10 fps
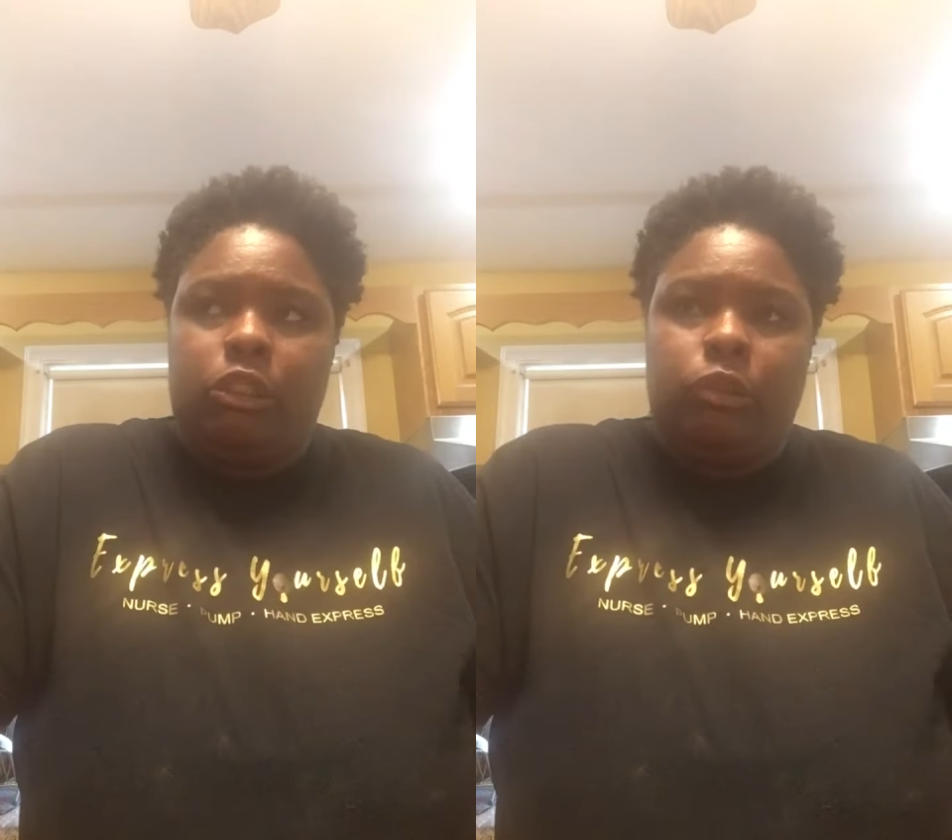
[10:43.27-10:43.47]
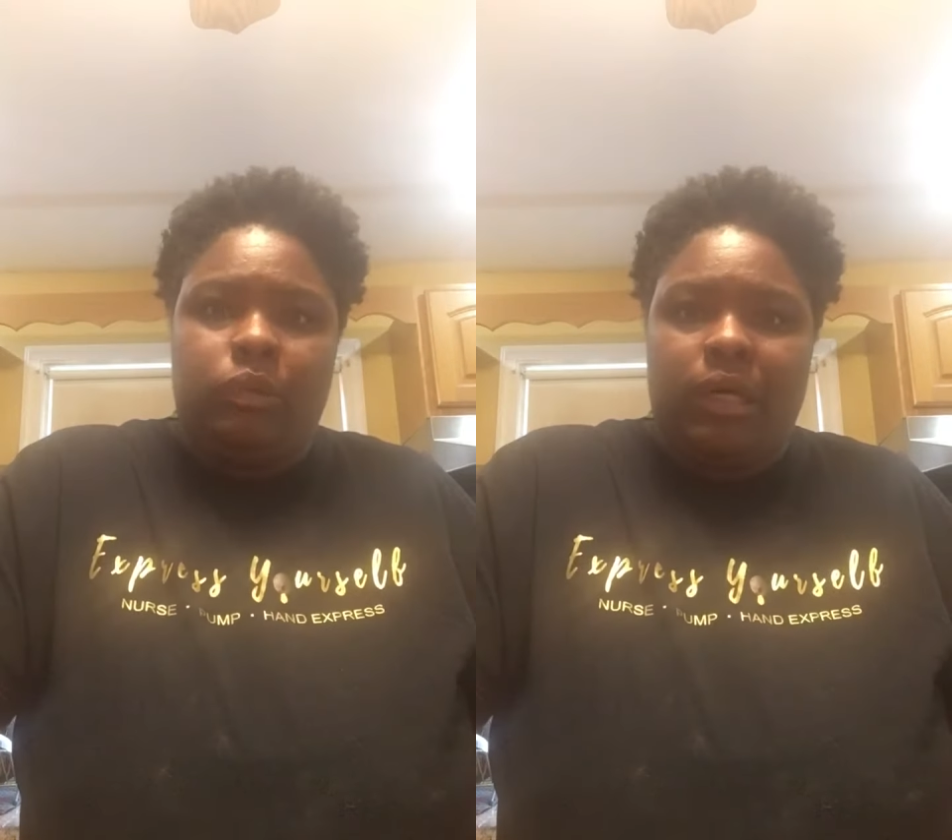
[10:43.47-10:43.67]

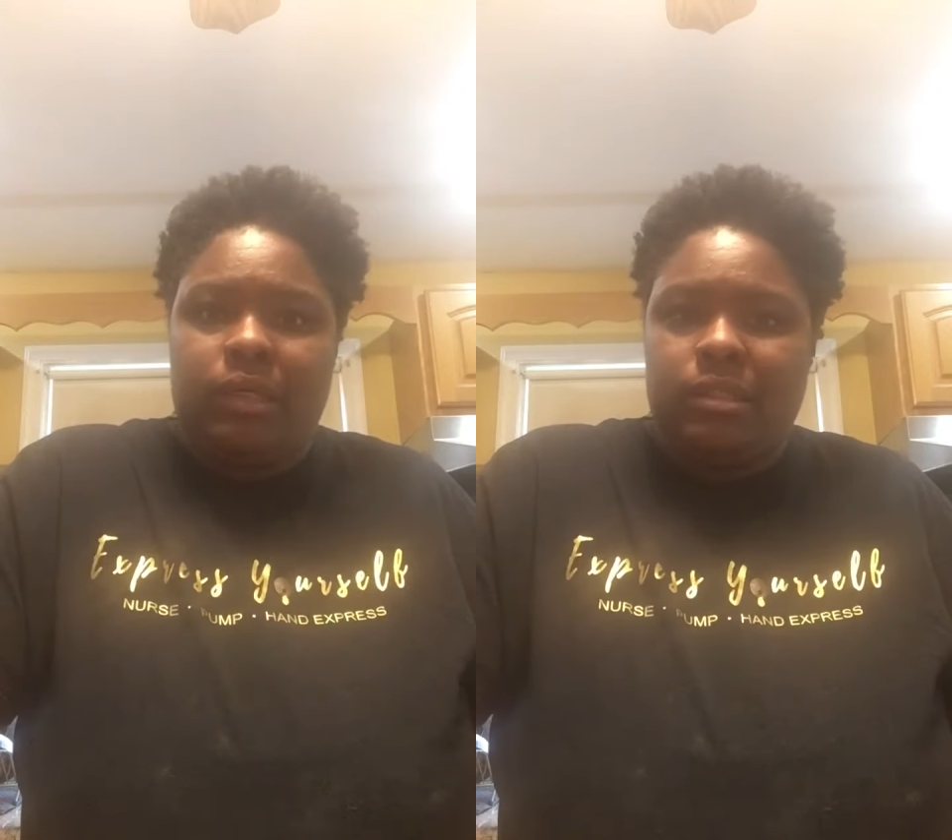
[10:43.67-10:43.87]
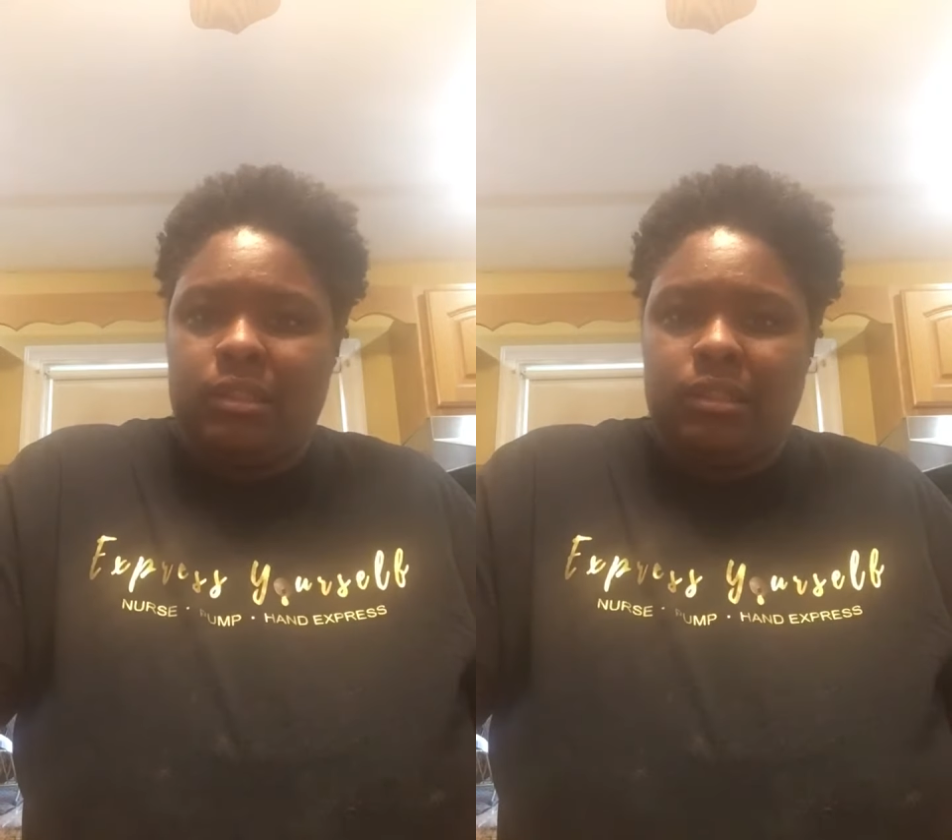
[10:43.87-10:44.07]

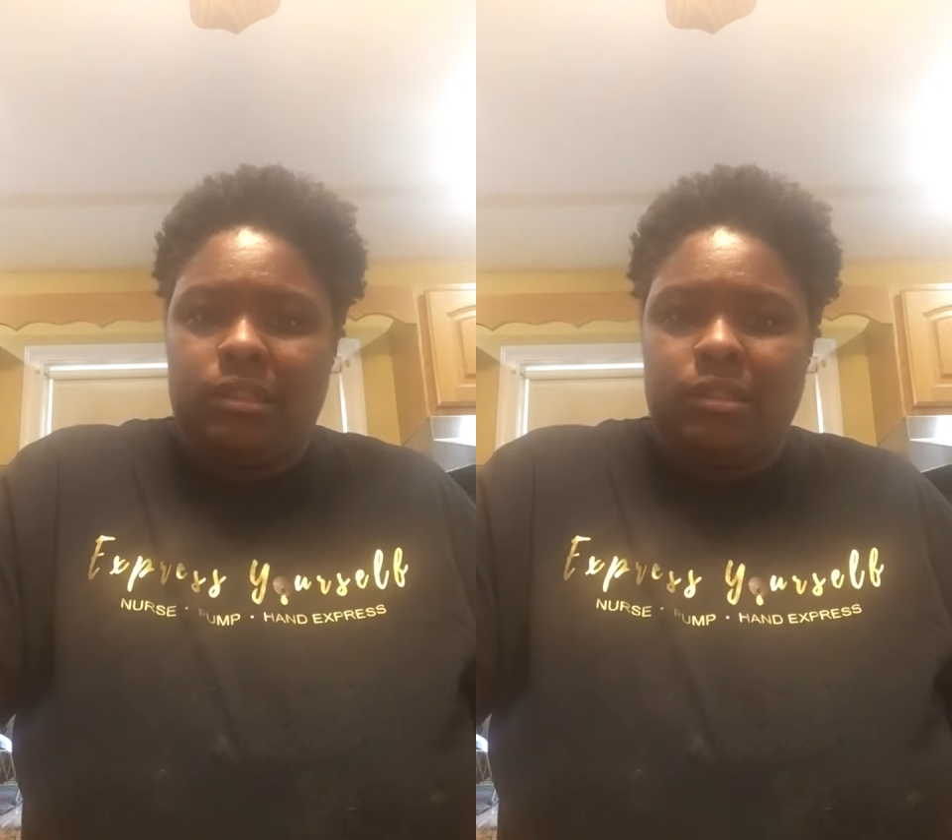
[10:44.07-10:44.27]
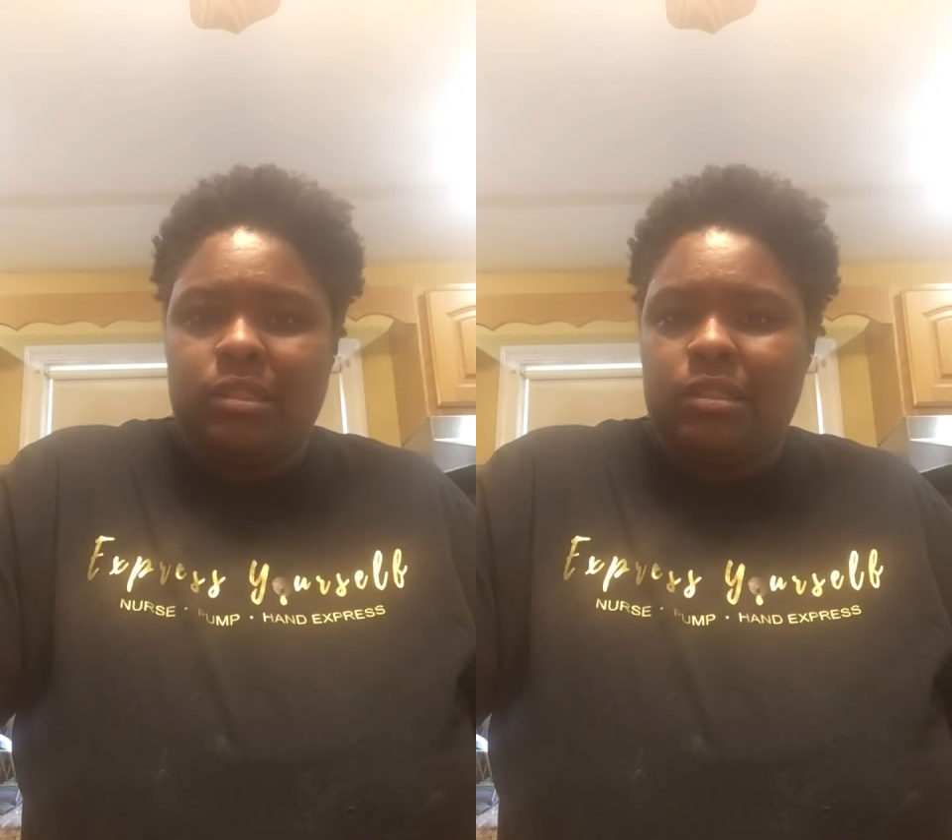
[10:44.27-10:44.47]

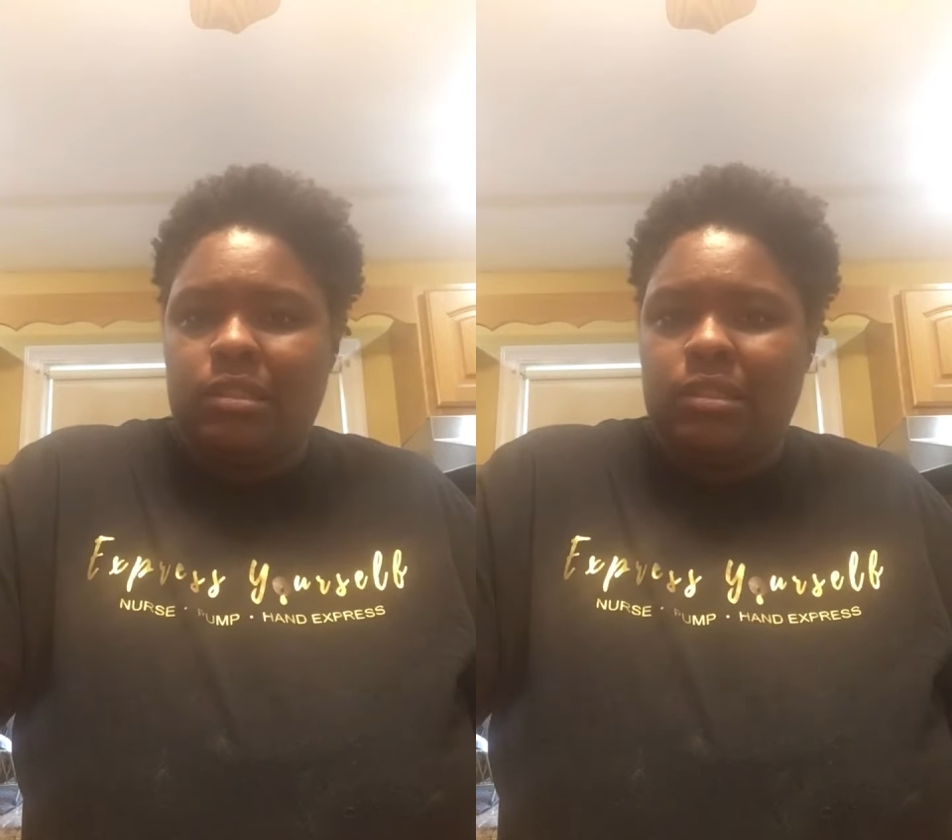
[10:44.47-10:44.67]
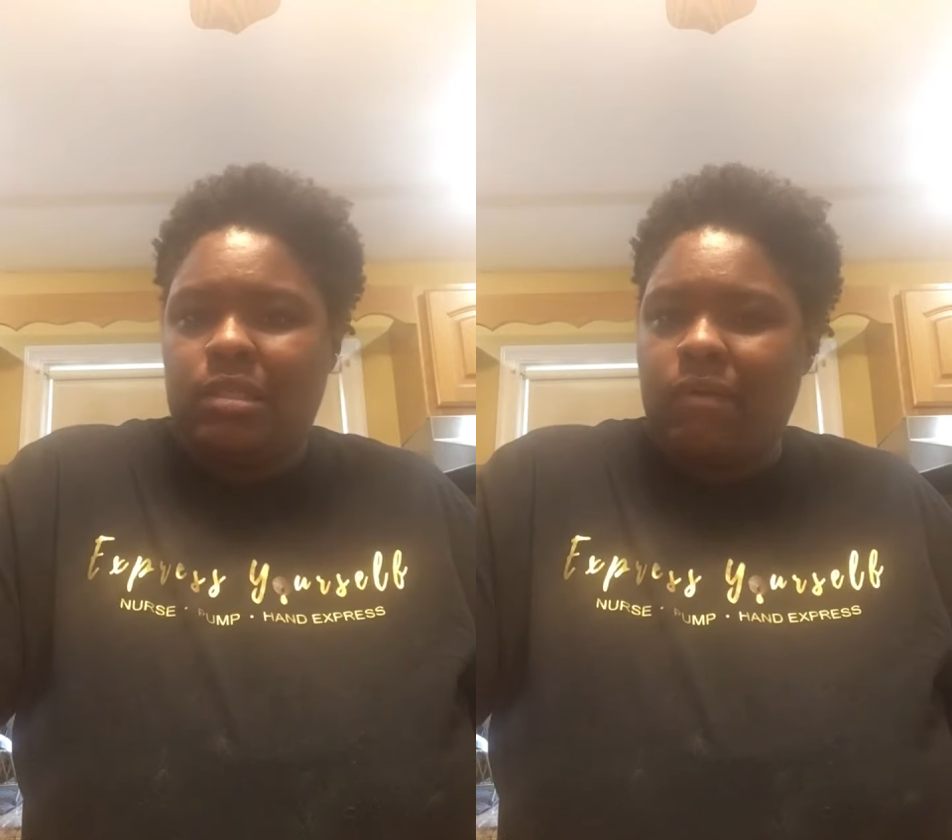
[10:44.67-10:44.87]

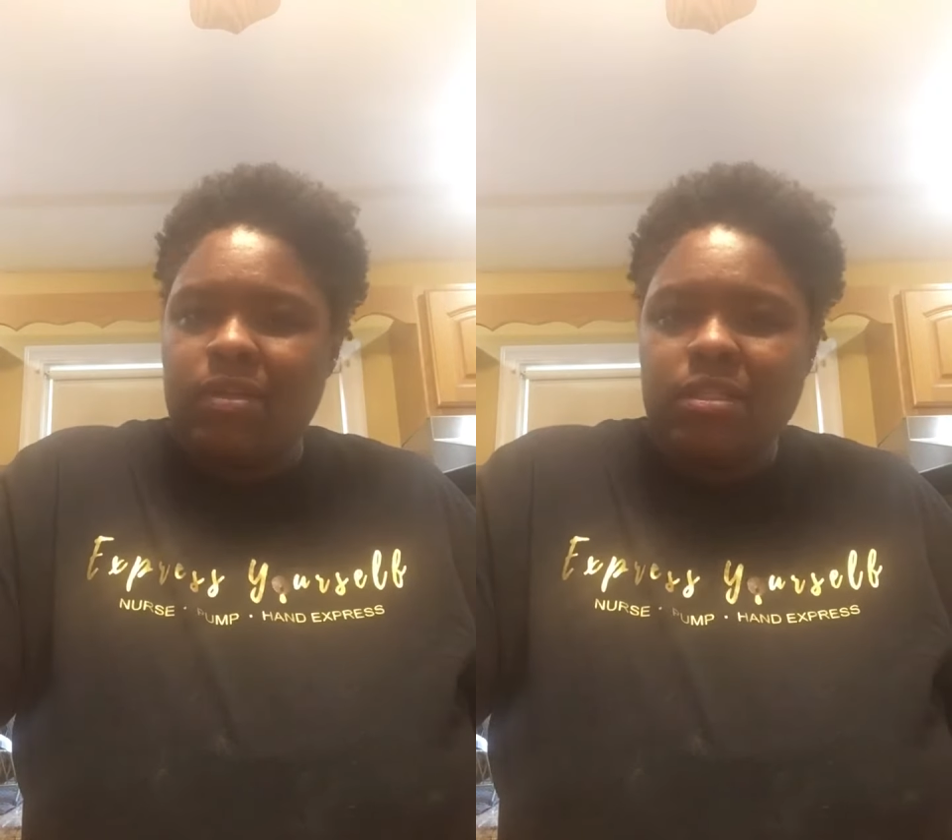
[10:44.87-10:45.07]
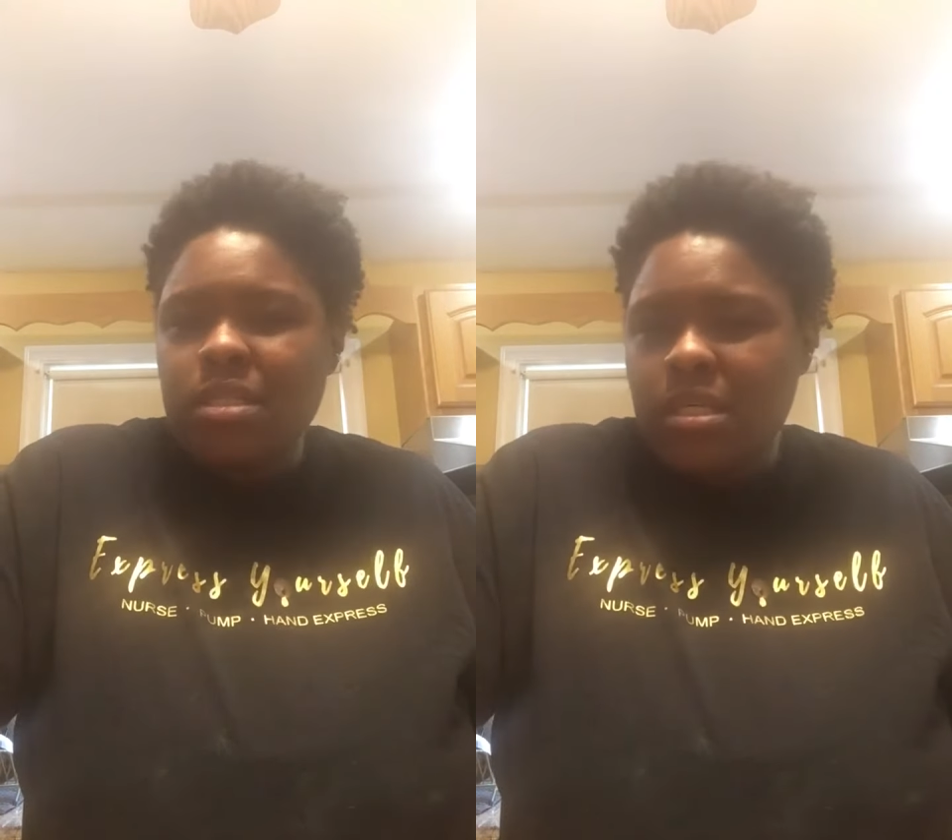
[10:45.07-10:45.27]

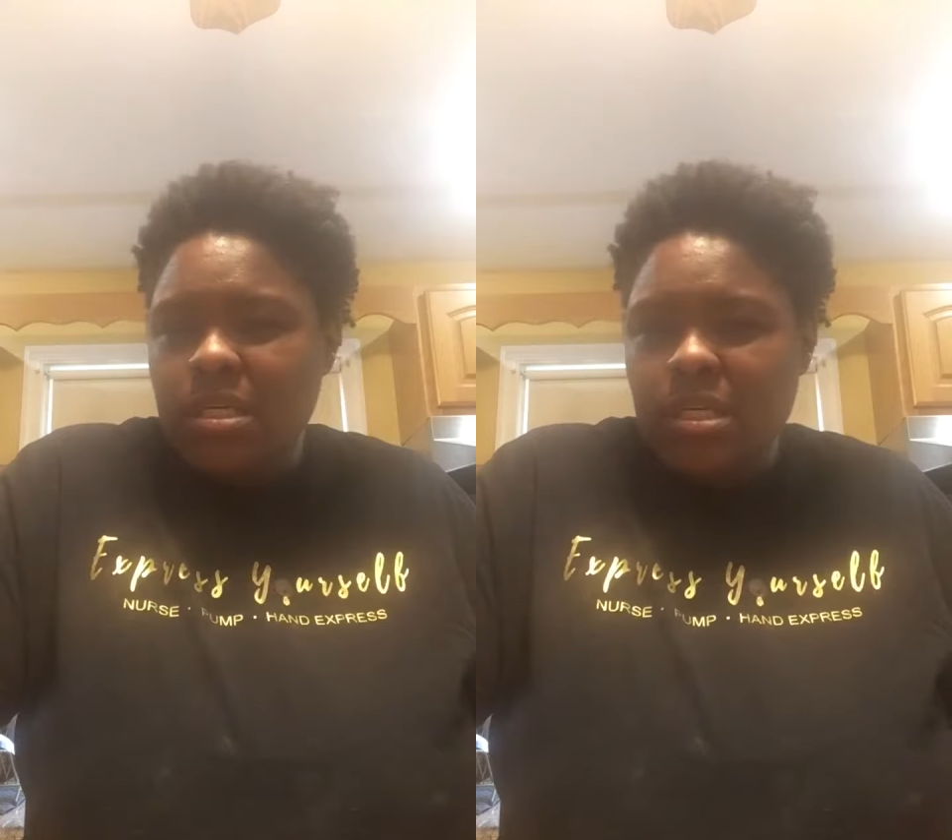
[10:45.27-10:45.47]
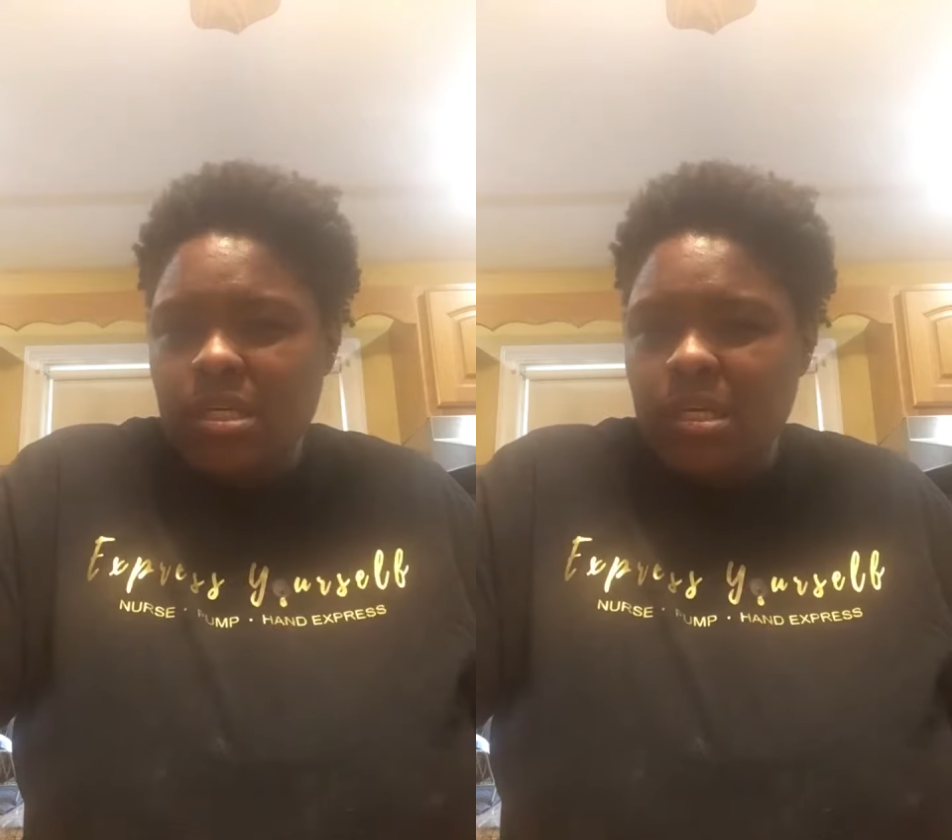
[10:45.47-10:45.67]

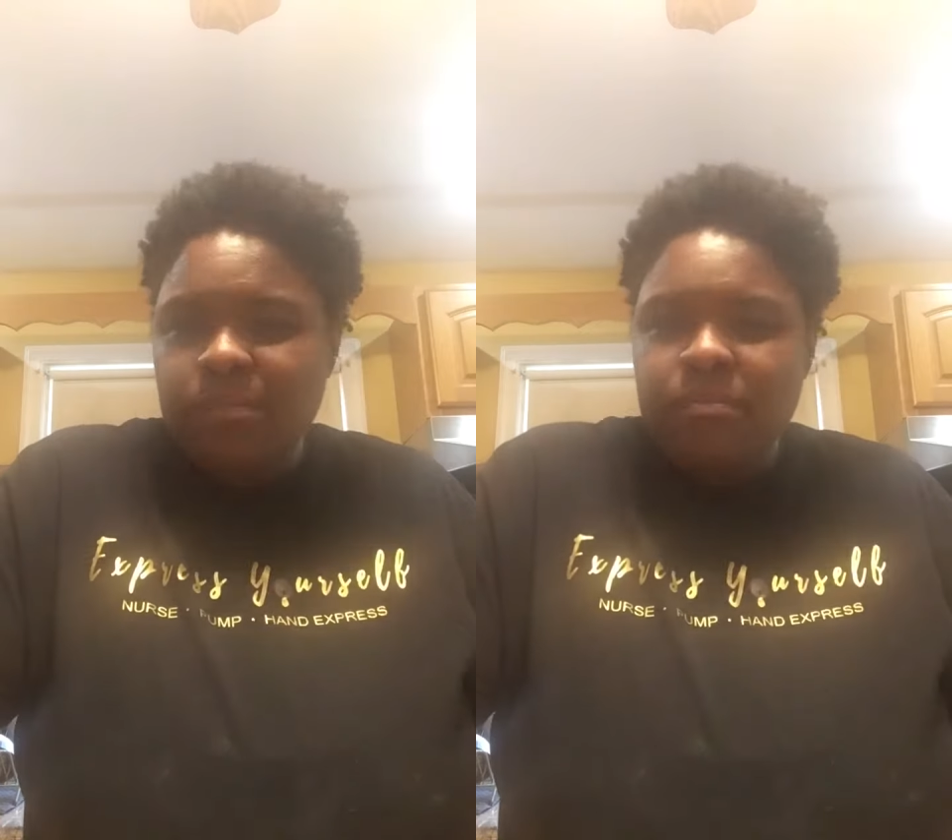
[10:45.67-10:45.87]
2017.